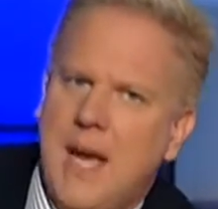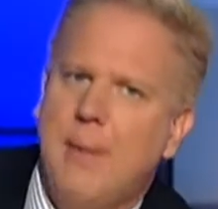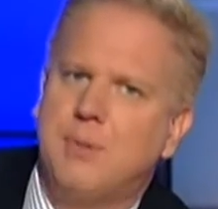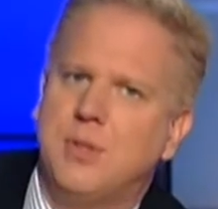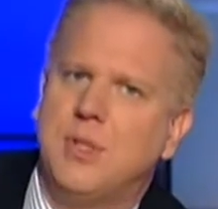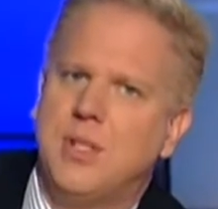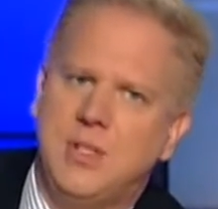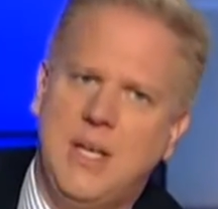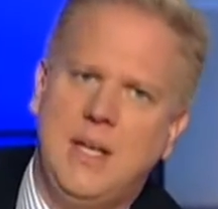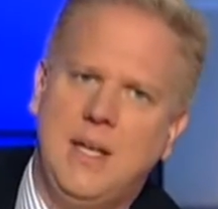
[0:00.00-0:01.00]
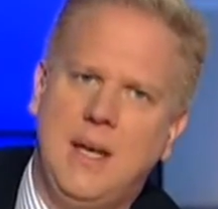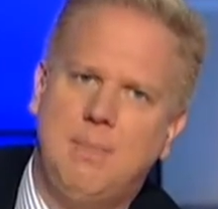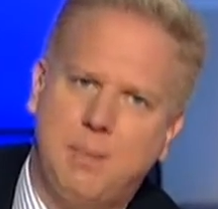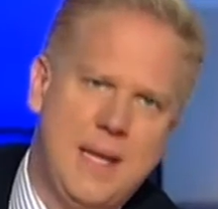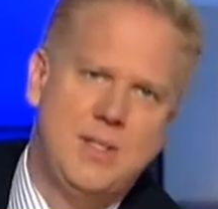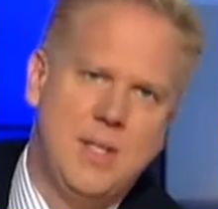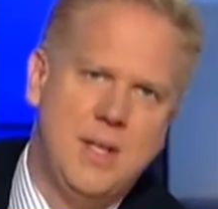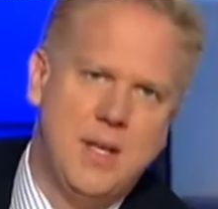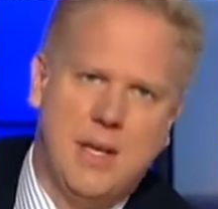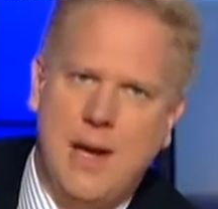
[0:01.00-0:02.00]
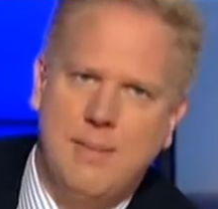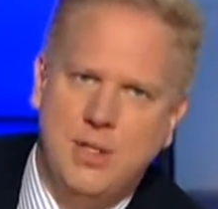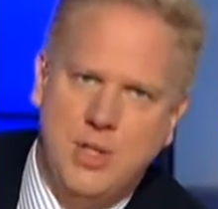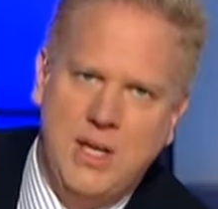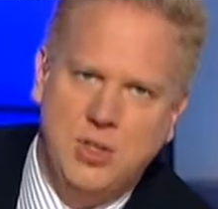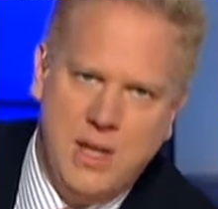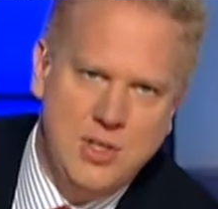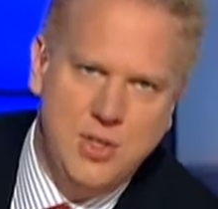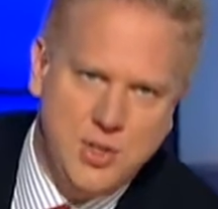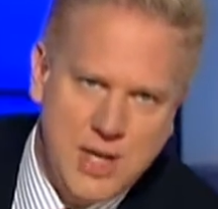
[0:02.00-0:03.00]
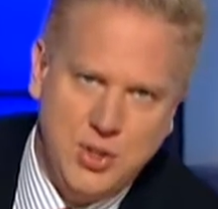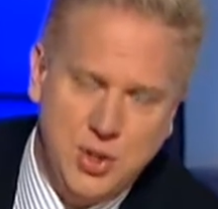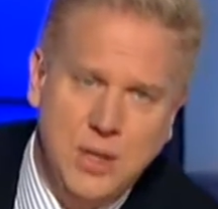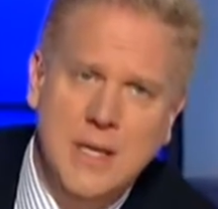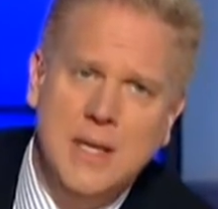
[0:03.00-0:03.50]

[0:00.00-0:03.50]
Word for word: Kaptur succeeded in placing in the climate change legislation